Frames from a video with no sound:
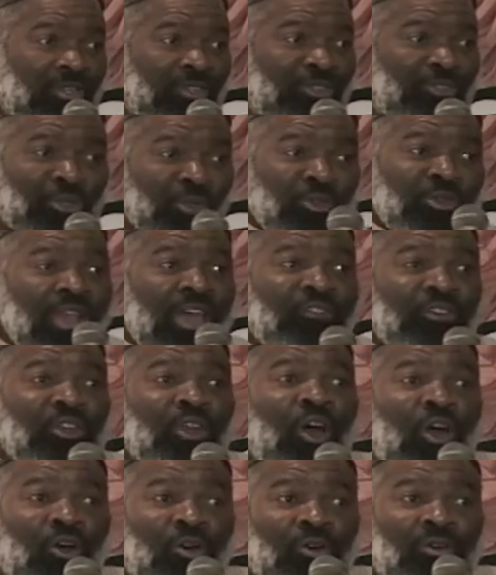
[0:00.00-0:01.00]
So you never
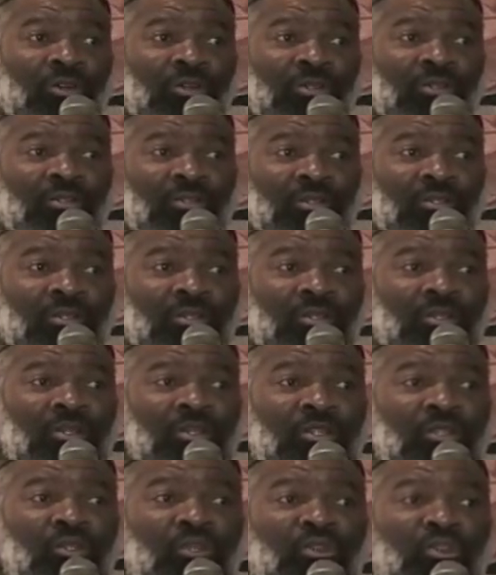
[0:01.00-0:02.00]
know.
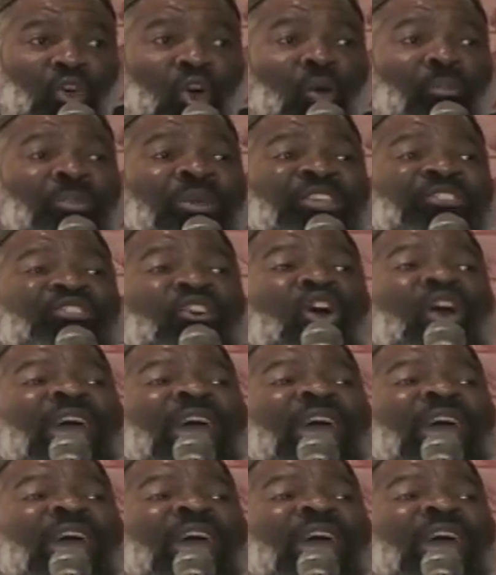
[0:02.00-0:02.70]
Don't be so